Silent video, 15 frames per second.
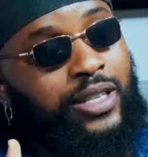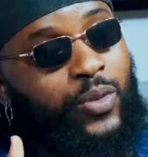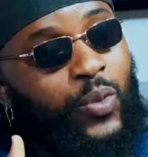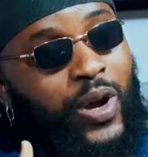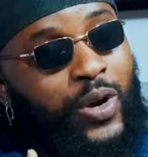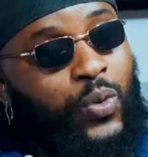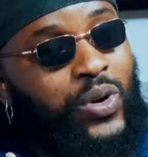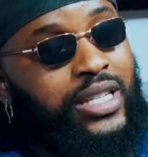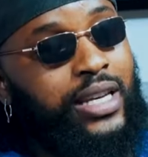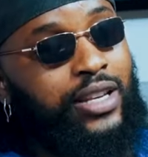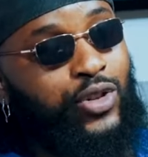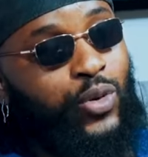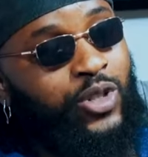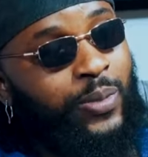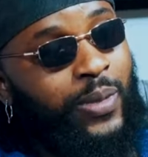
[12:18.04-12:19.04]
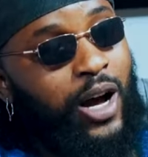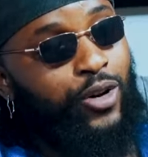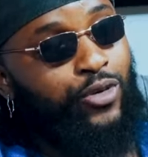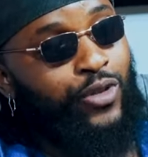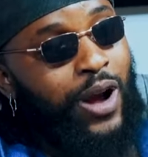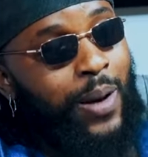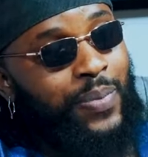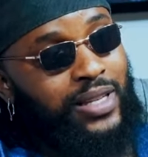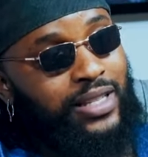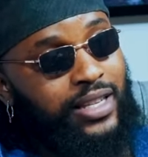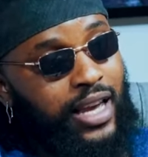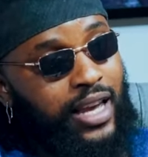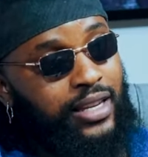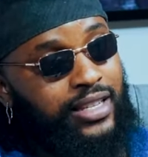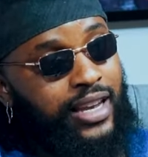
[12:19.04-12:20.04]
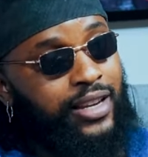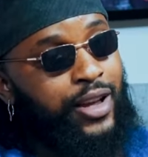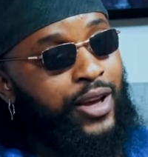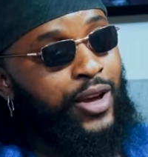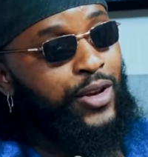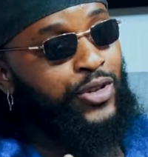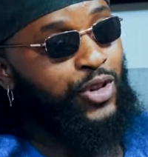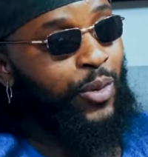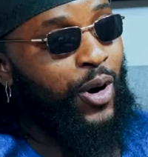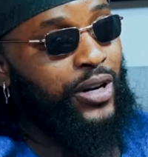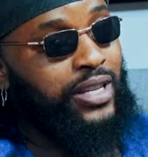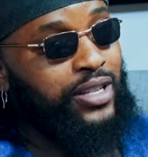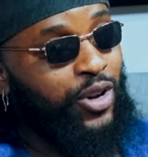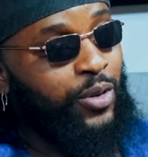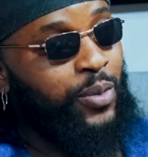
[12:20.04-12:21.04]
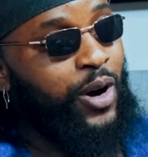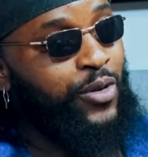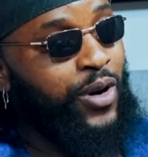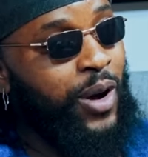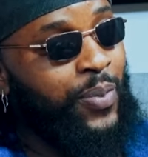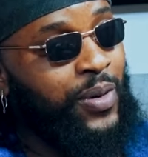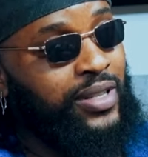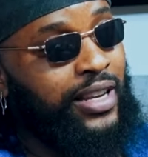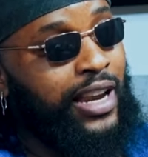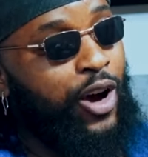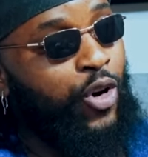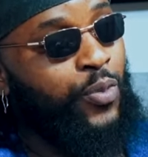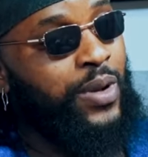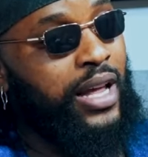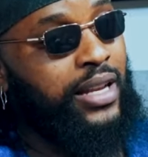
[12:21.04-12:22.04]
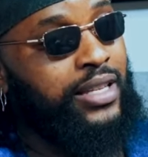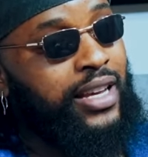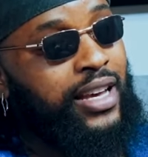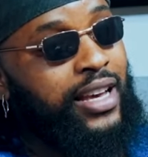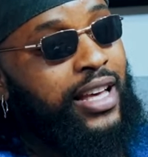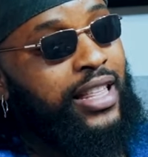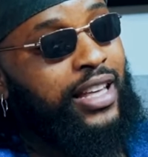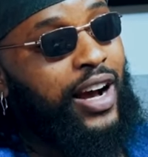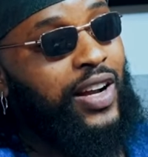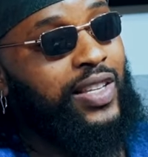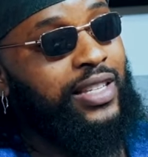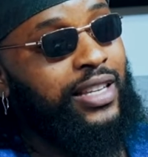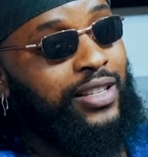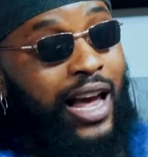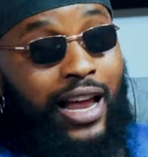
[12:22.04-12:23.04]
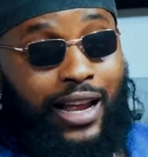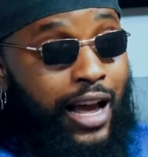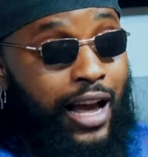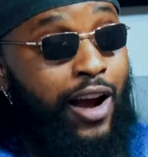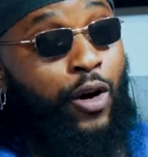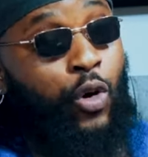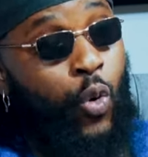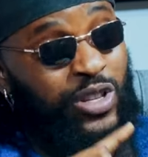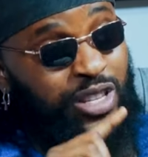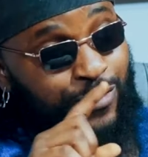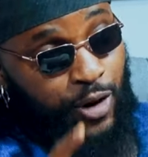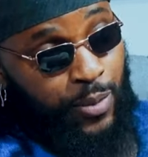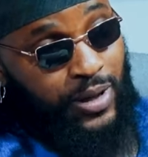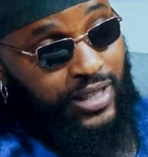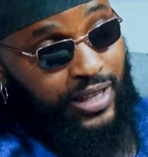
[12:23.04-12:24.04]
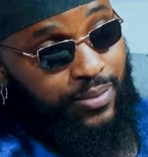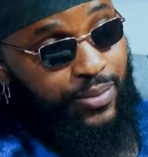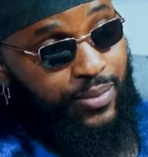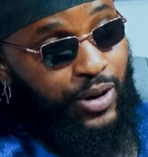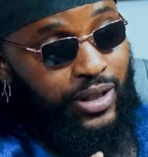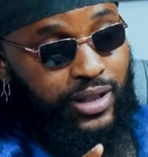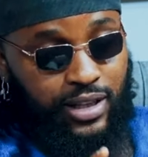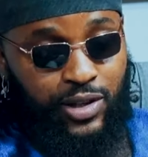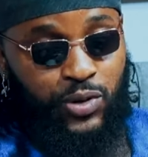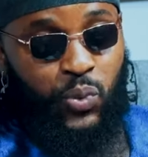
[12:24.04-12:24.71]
when Wizkid talked about rap is dead. He said some artists talk about rap is dead. I hope that the artists that I, I can't quote him verbatim, but this is